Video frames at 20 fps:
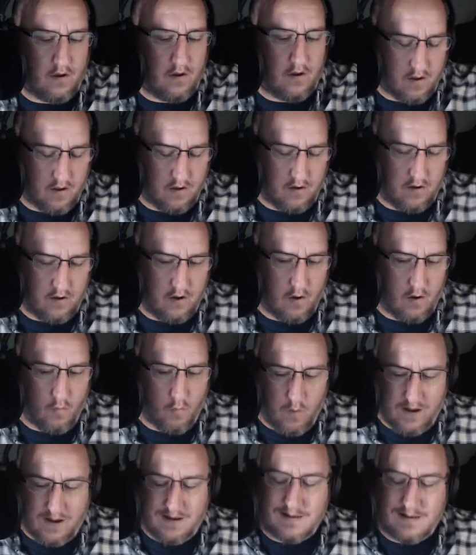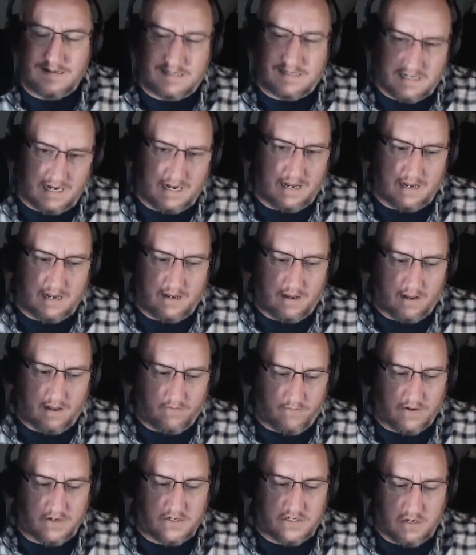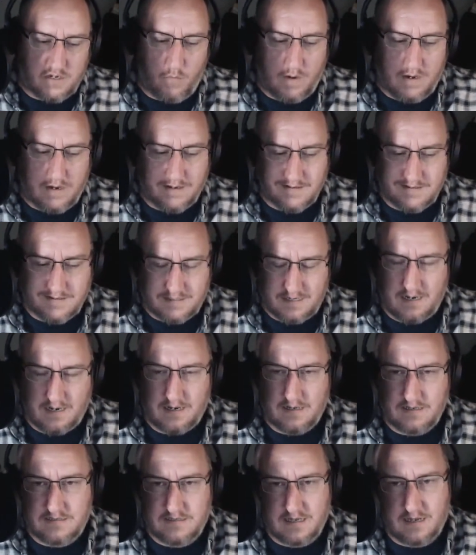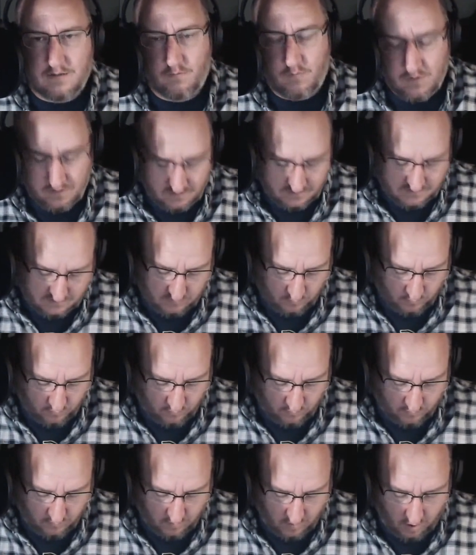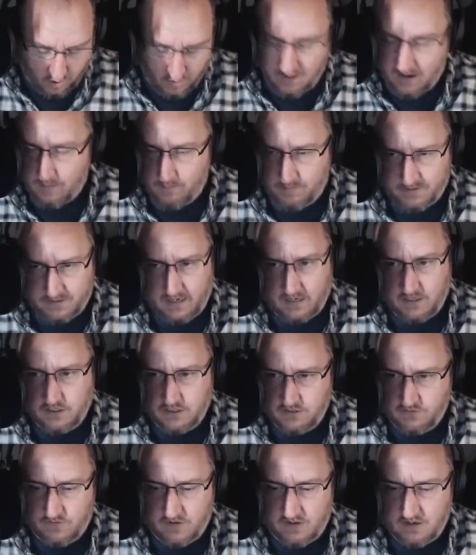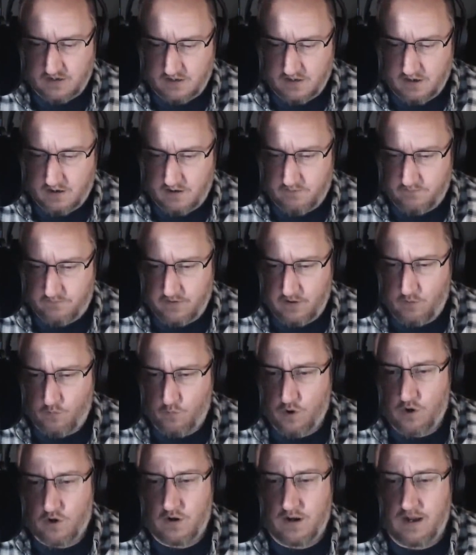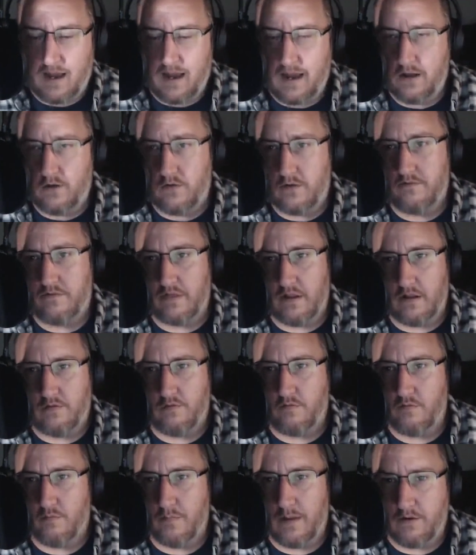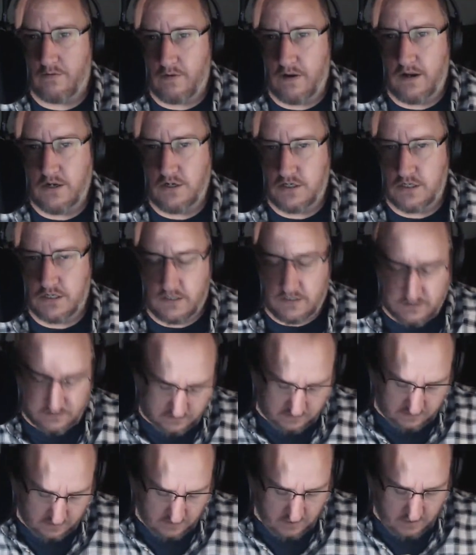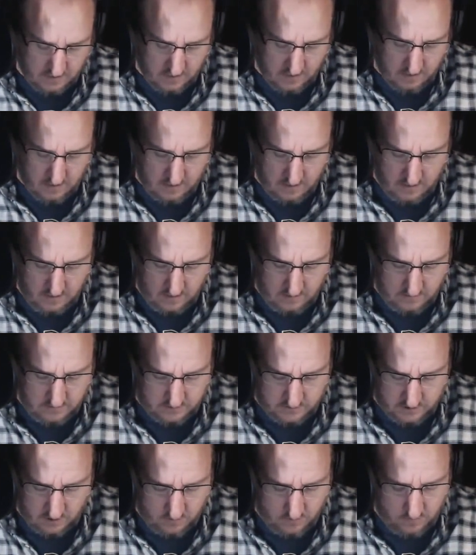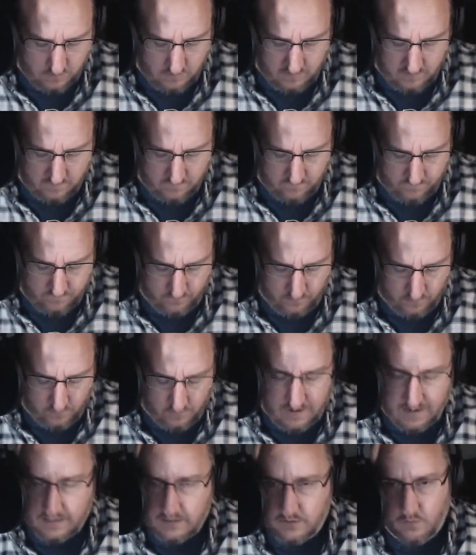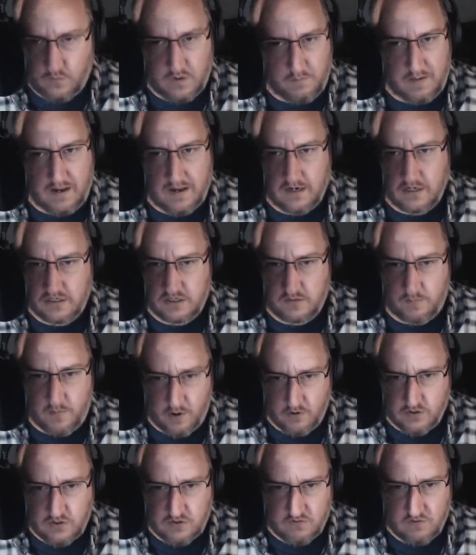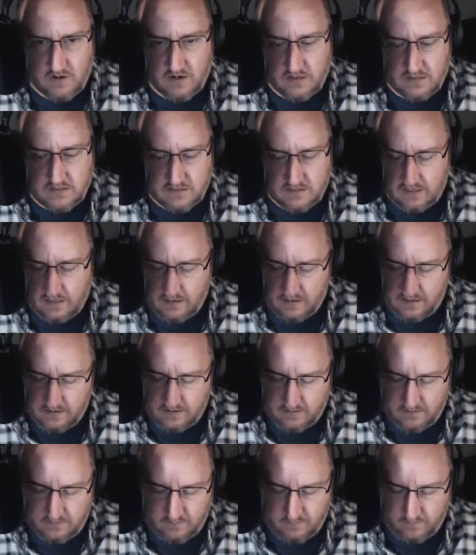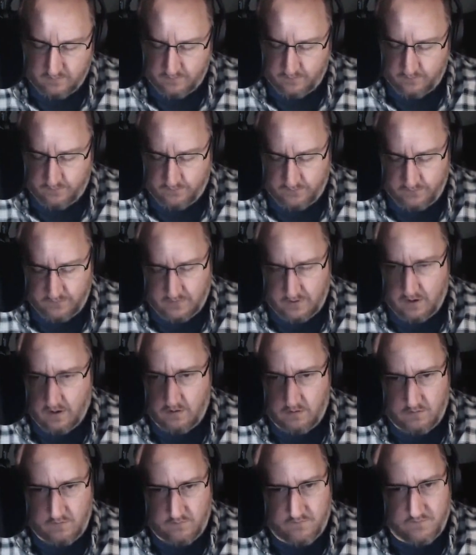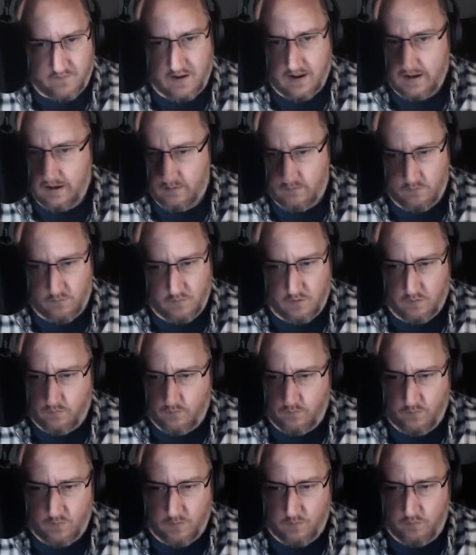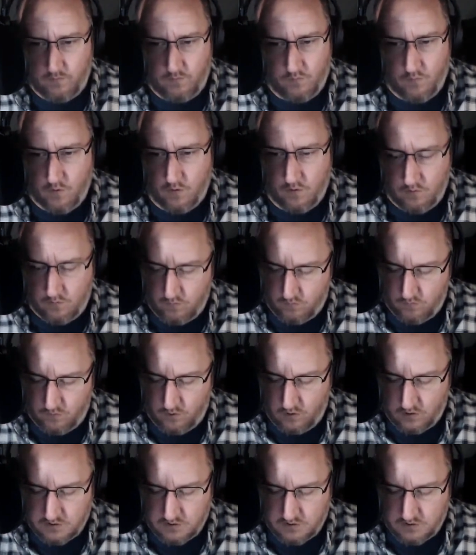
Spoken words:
eventually we conceded and said, well, listen, our application is written in Laravel. We're going to handle everything through migrations. So if you guys want to manage to Postgres, then fine. We'll use